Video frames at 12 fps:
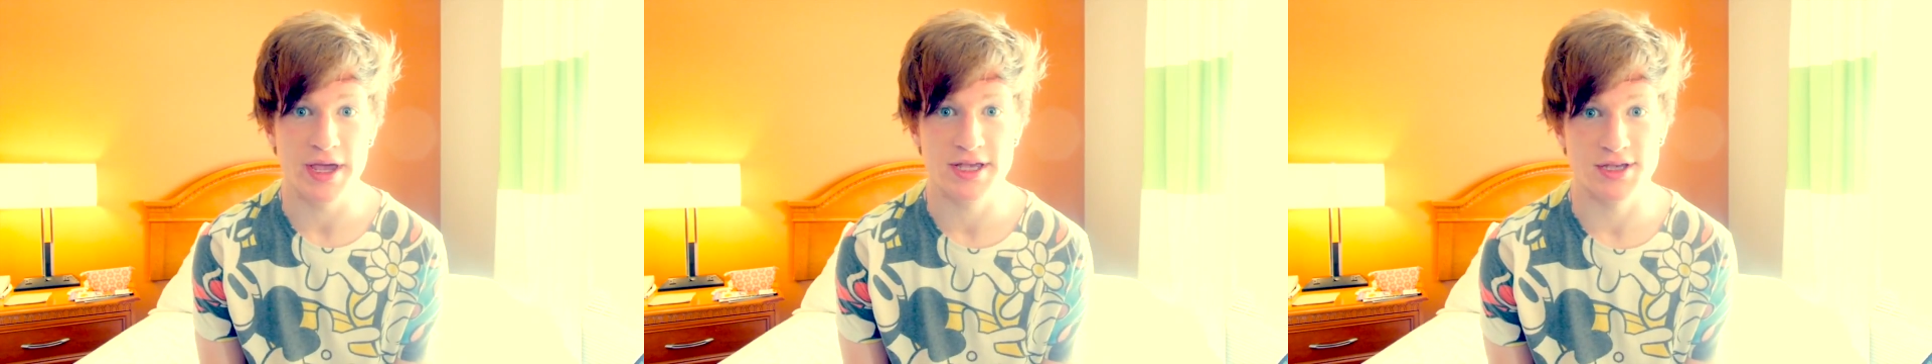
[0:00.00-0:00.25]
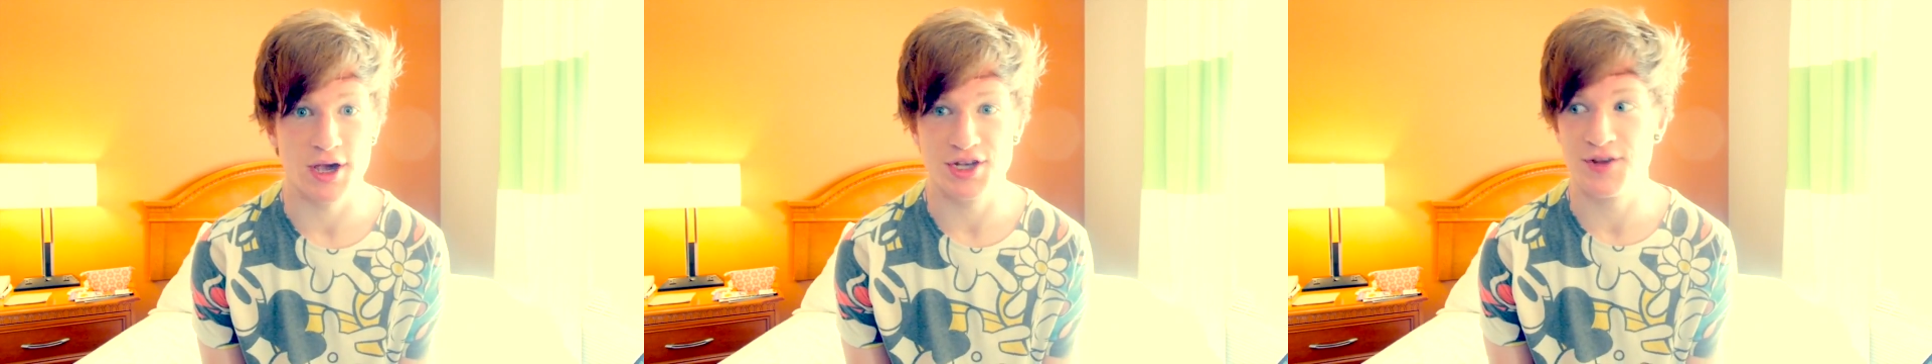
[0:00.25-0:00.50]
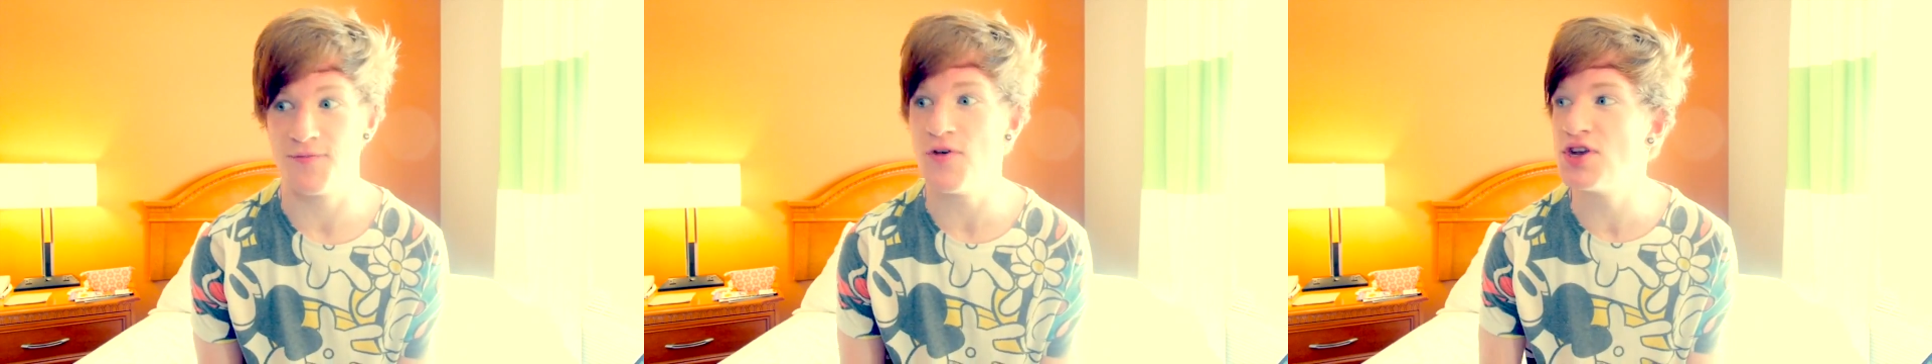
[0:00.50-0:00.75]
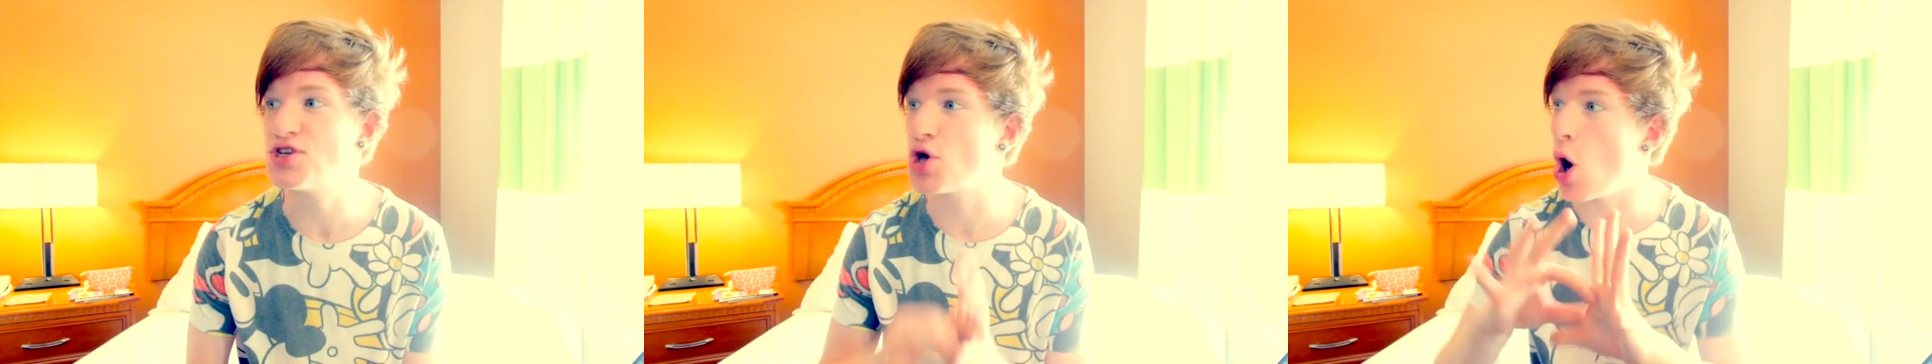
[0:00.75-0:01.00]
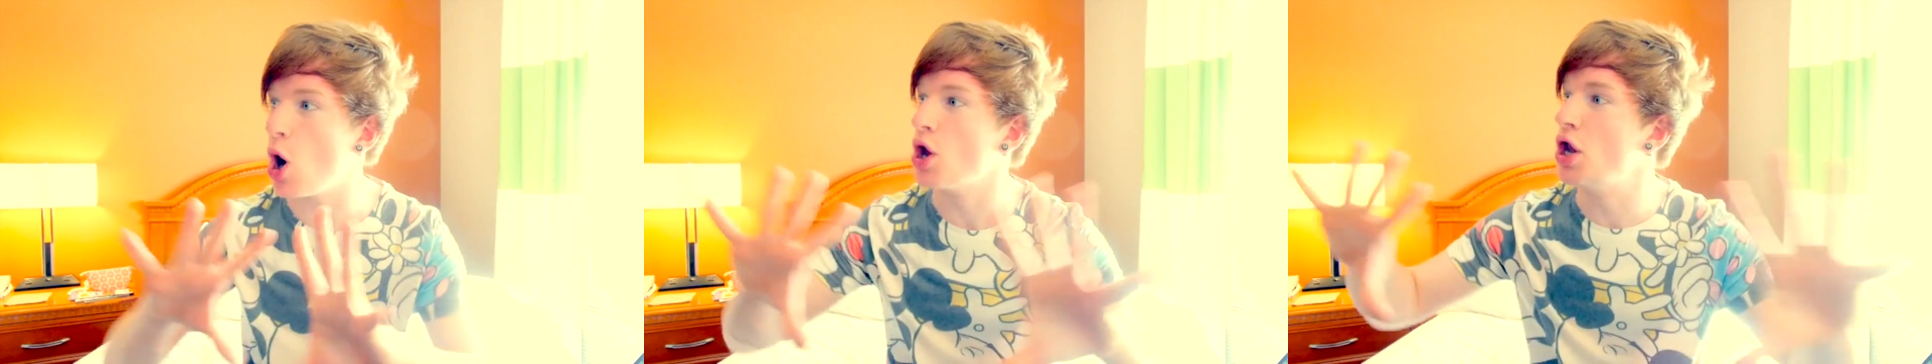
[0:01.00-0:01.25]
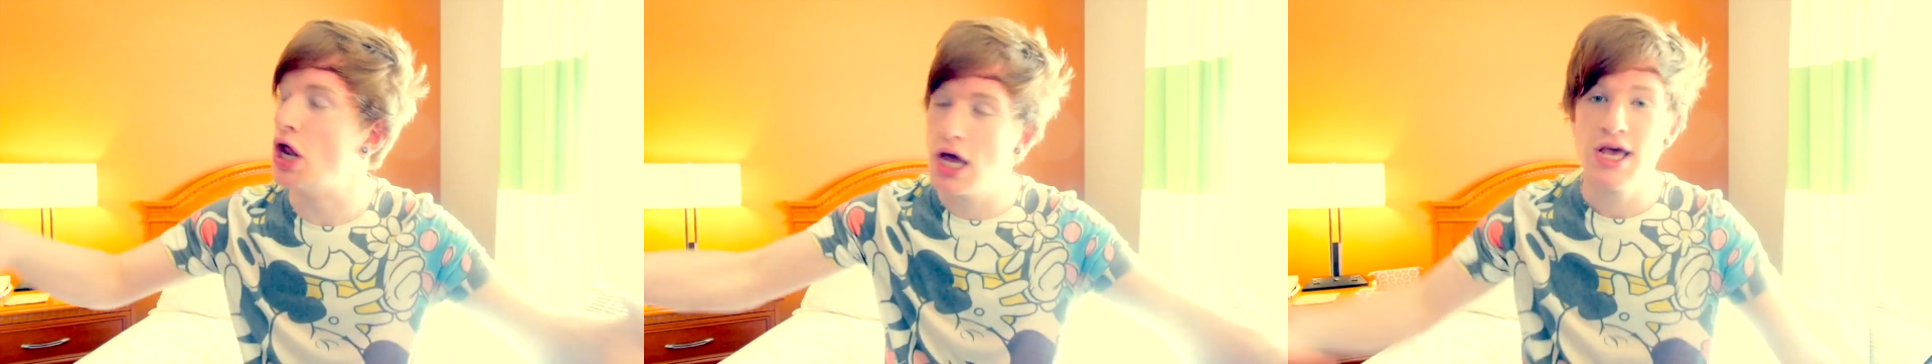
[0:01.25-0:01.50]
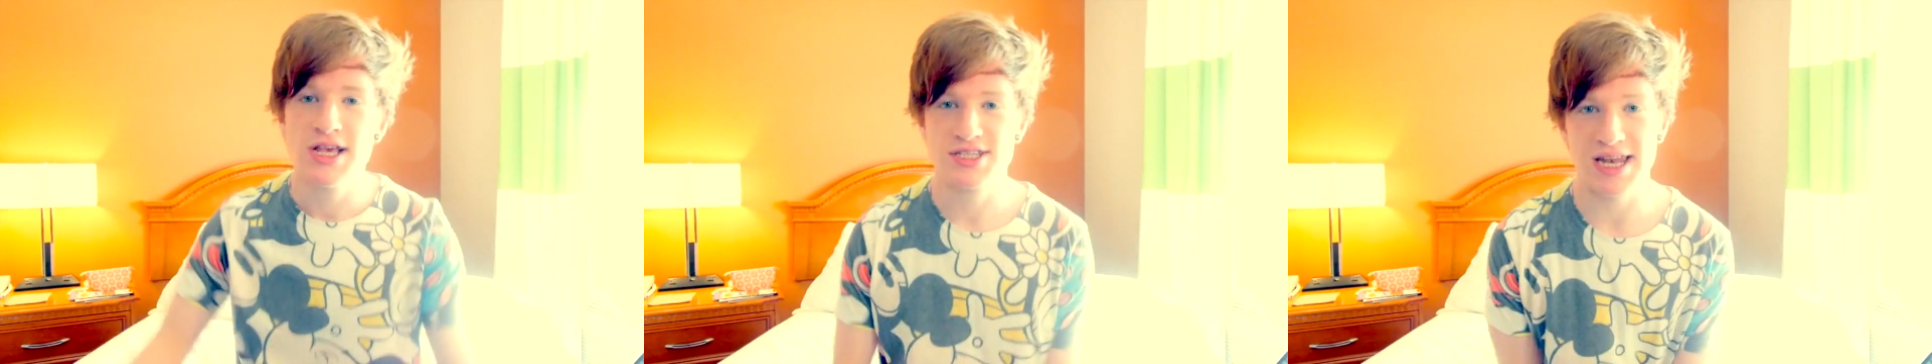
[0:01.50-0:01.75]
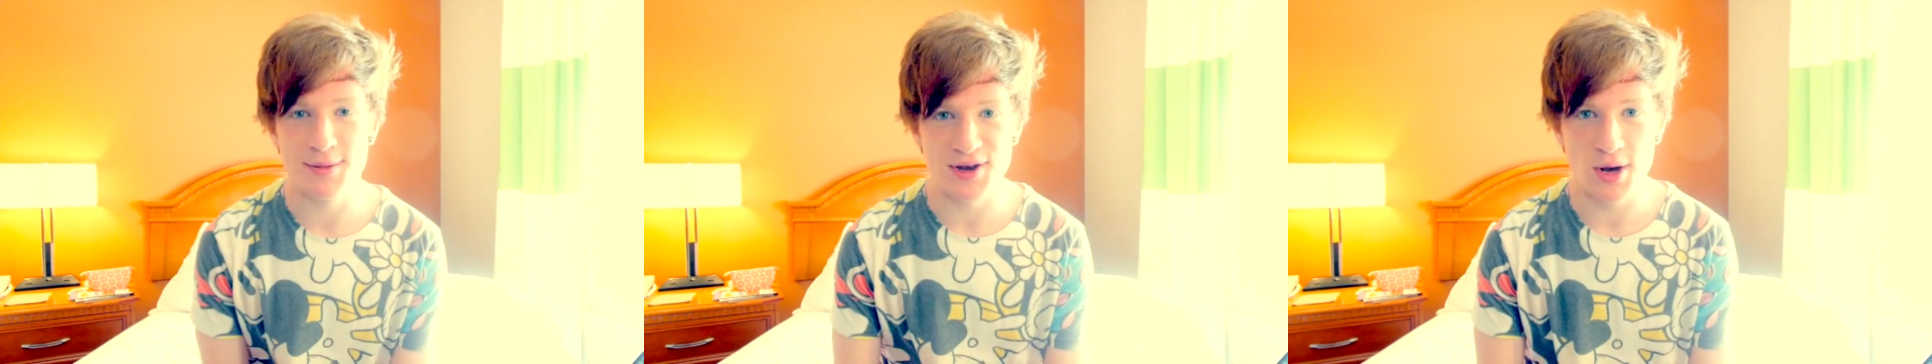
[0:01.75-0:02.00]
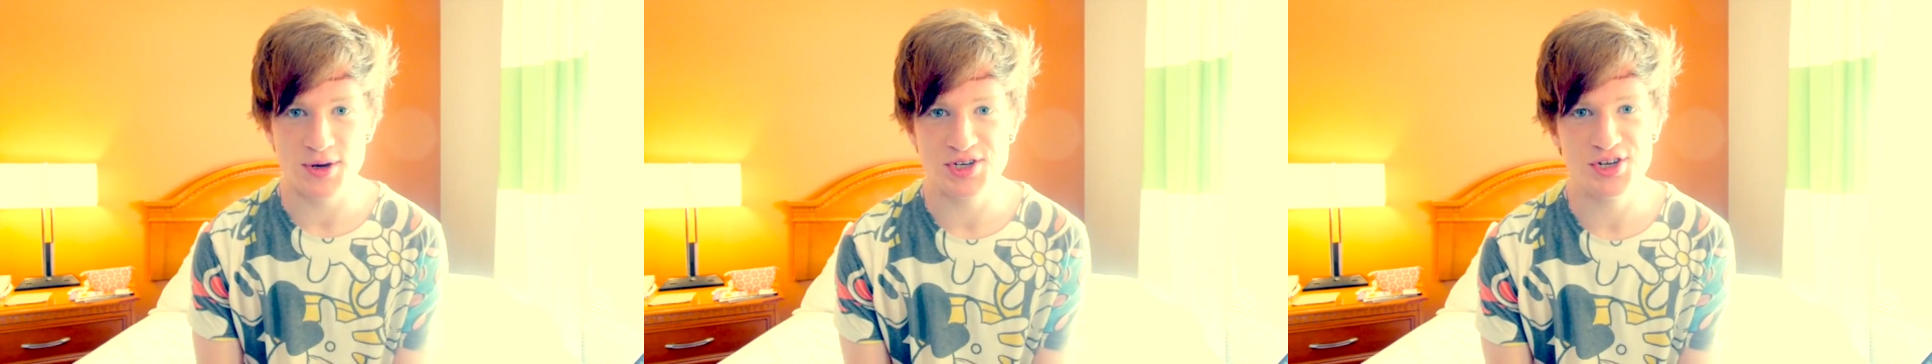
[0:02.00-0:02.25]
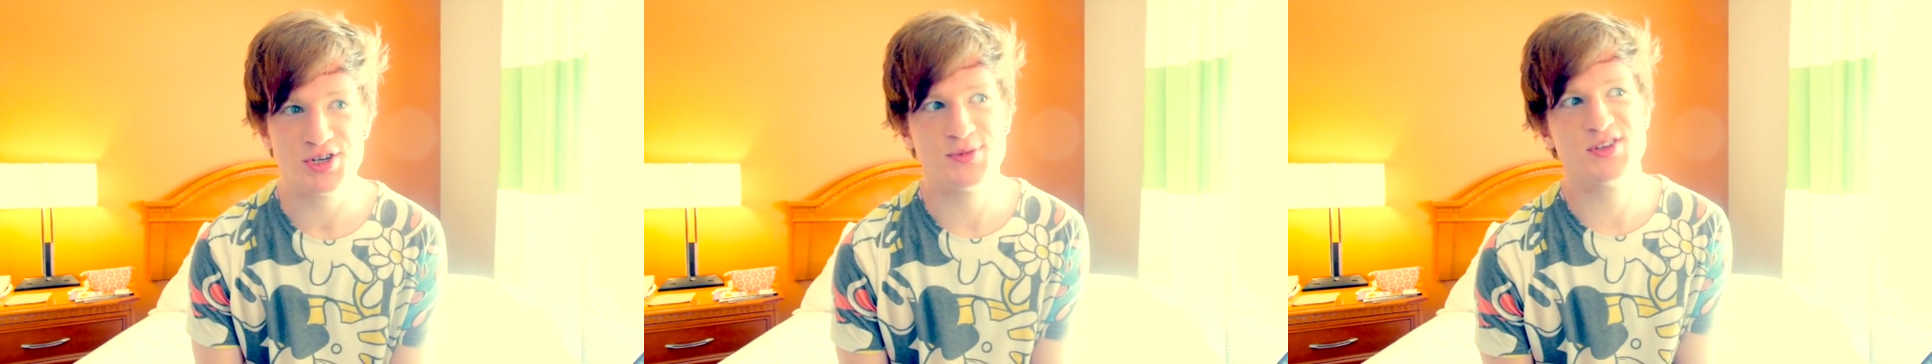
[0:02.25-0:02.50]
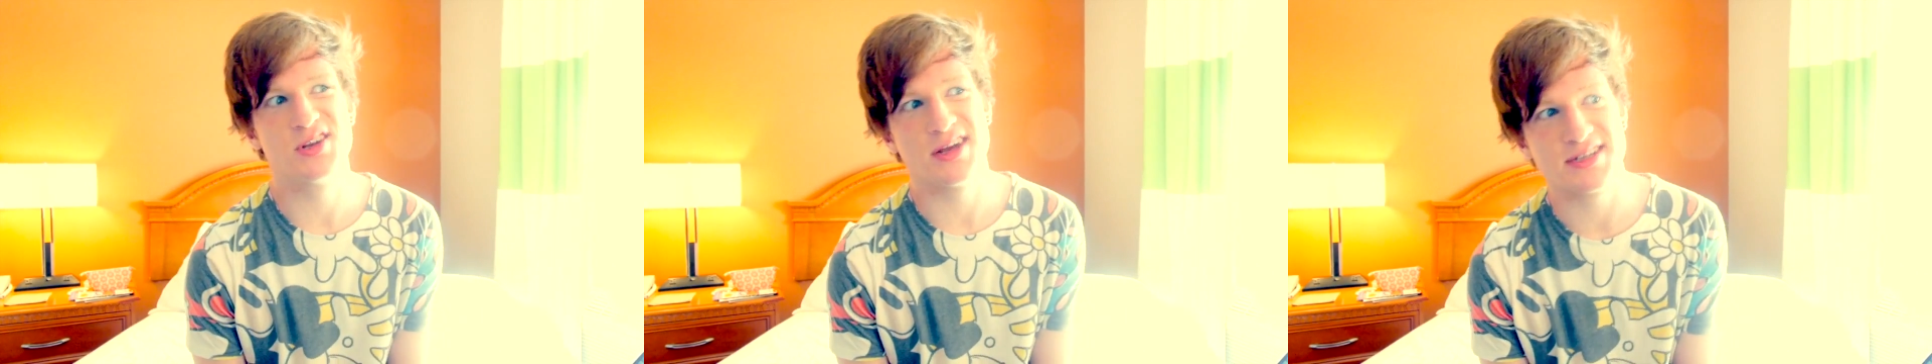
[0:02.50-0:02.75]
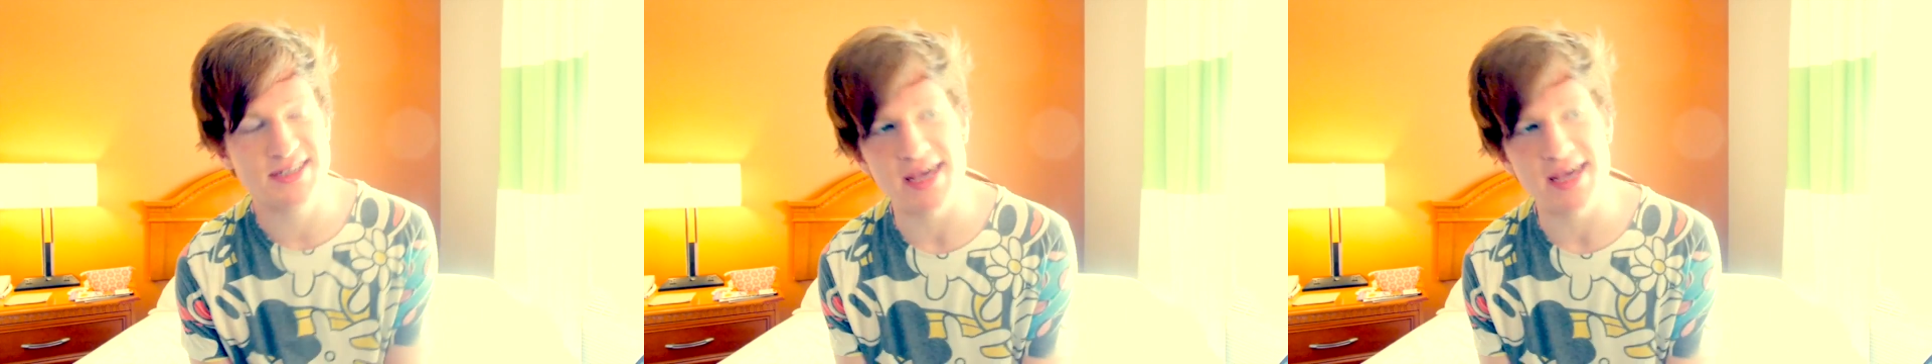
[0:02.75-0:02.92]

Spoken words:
because I'm going to VidCon, so let me know which YouTubers you'd like to